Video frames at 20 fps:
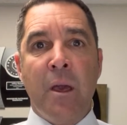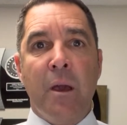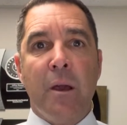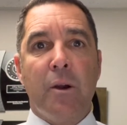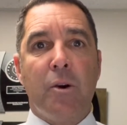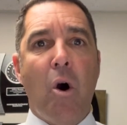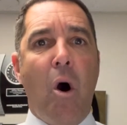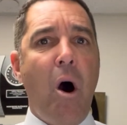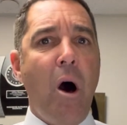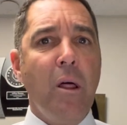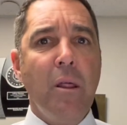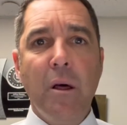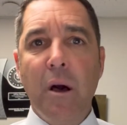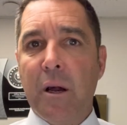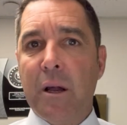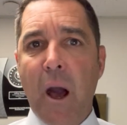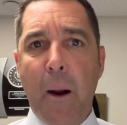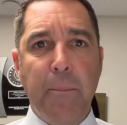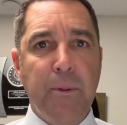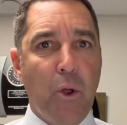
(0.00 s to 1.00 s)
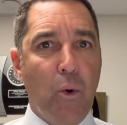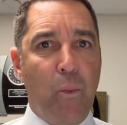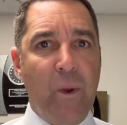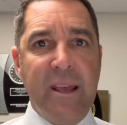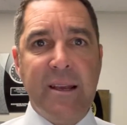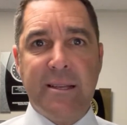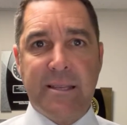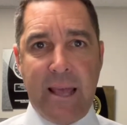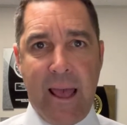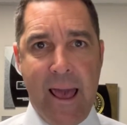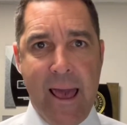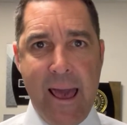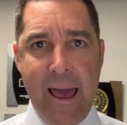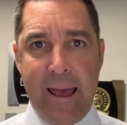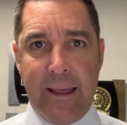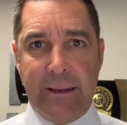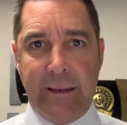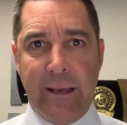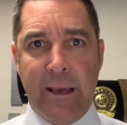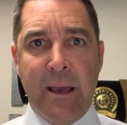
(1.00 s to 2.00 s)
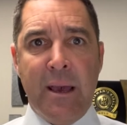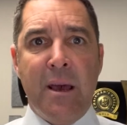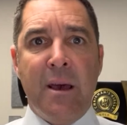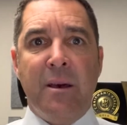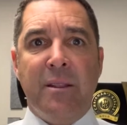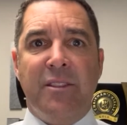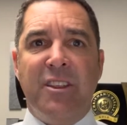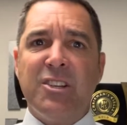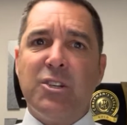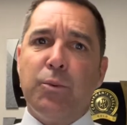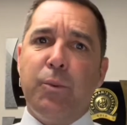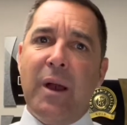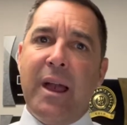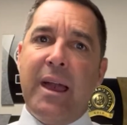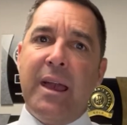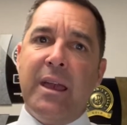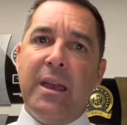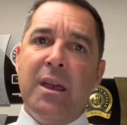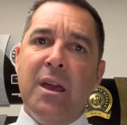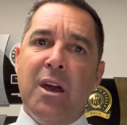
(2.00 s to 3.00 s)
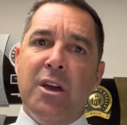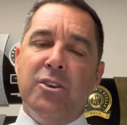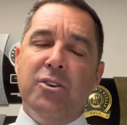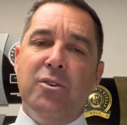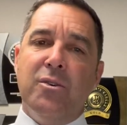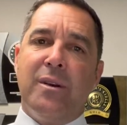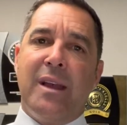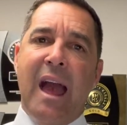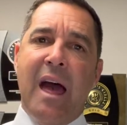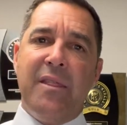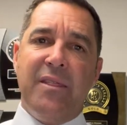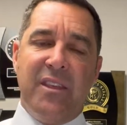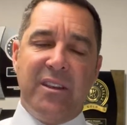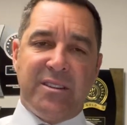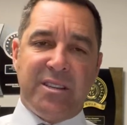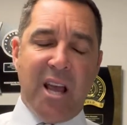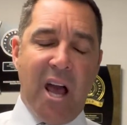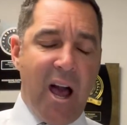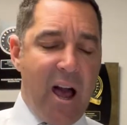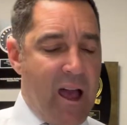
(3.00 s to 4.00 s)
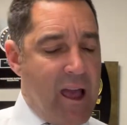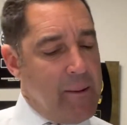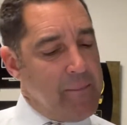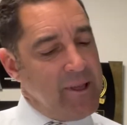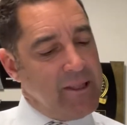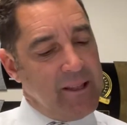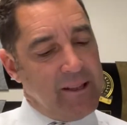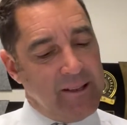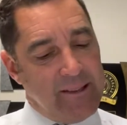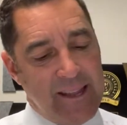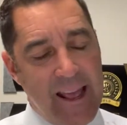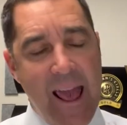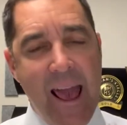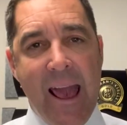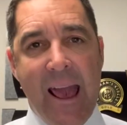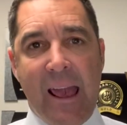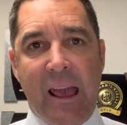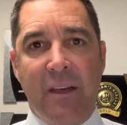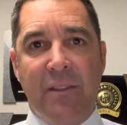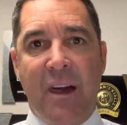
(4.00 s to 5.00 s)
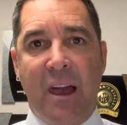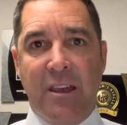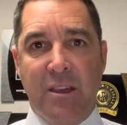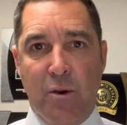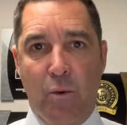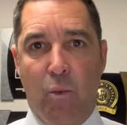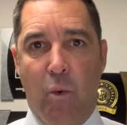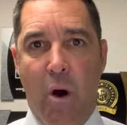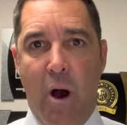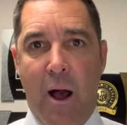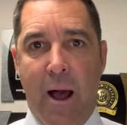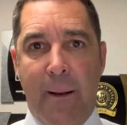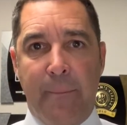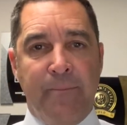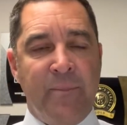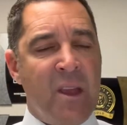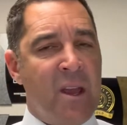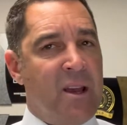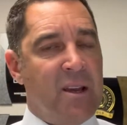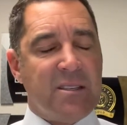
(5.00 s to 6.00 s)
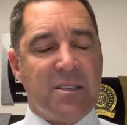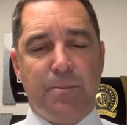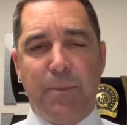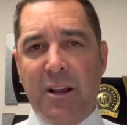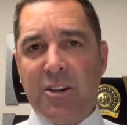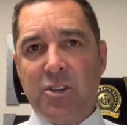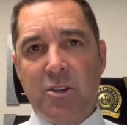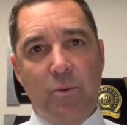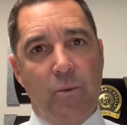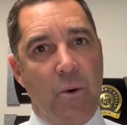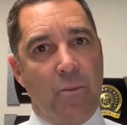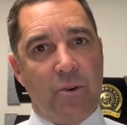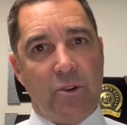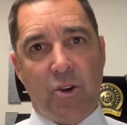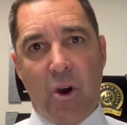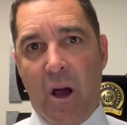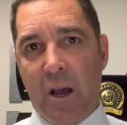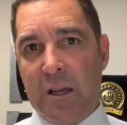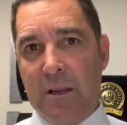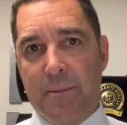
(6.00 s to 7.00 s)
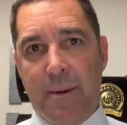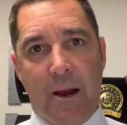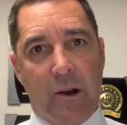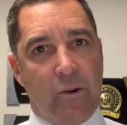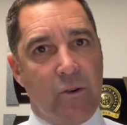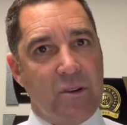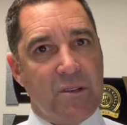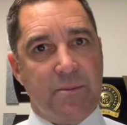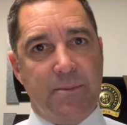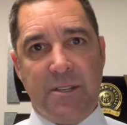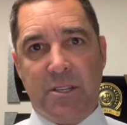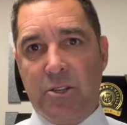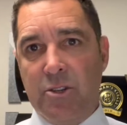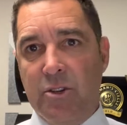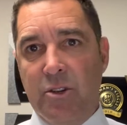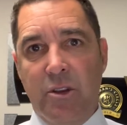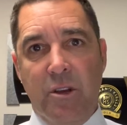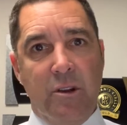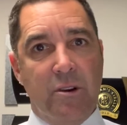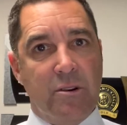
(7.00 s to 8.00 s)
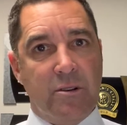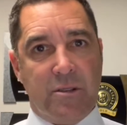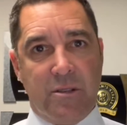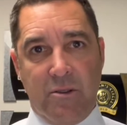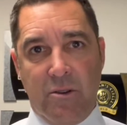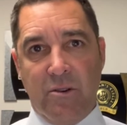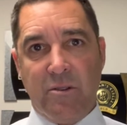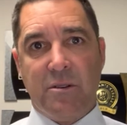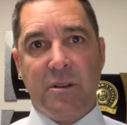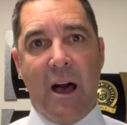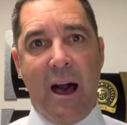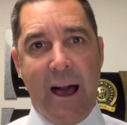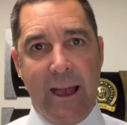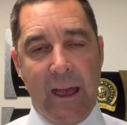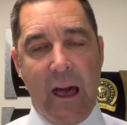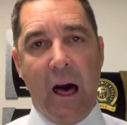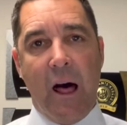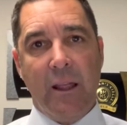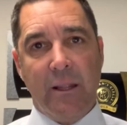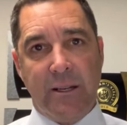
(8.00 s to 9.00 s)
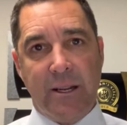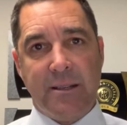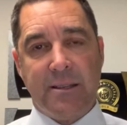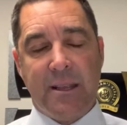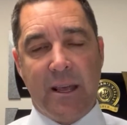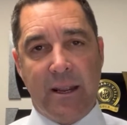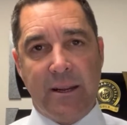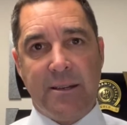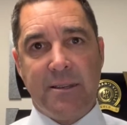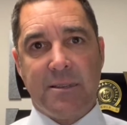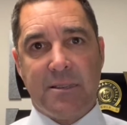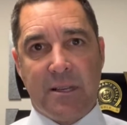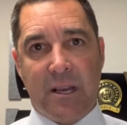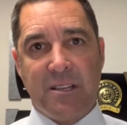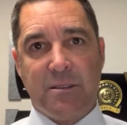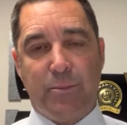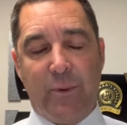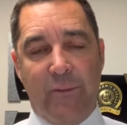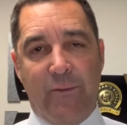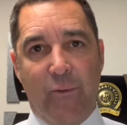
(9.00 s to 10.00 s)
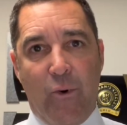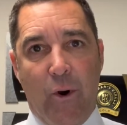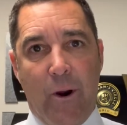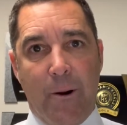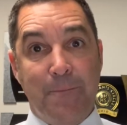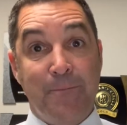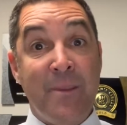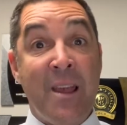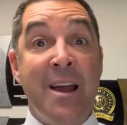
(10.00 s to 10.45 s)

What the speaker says: Call a couple of weeks ahead. This way you get the time in the day that you want, especially when we're talking about Christmas and New Year's and those high holidays that I discussed before.